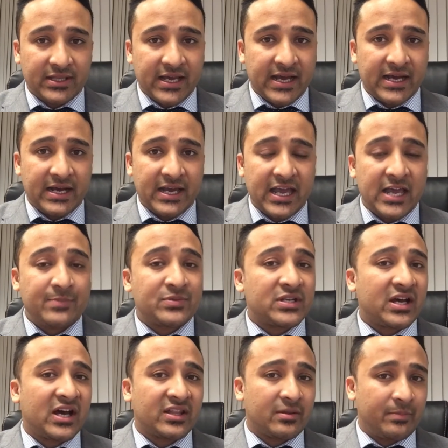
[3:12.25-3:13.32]
there are heaps
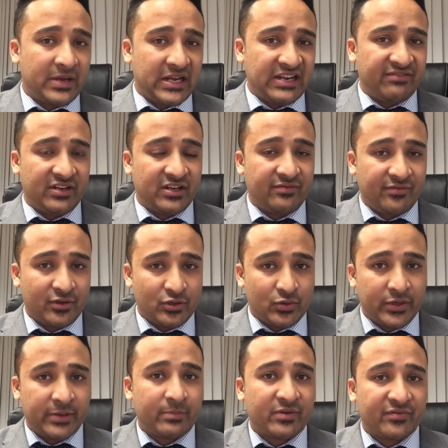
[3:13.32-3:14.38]
of other benefit for
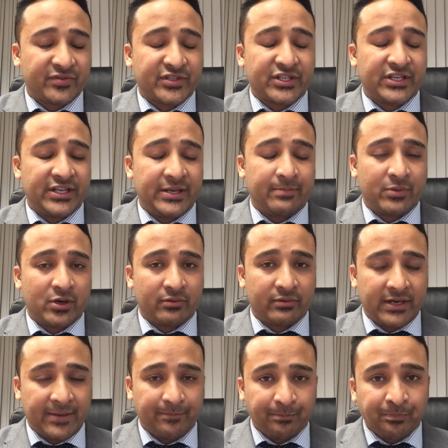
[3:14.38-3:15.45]
doing Professor Year
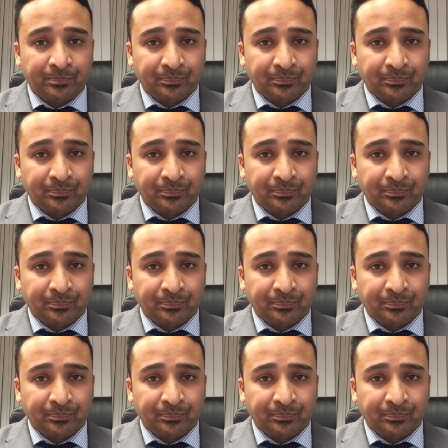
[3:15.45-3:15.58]
program.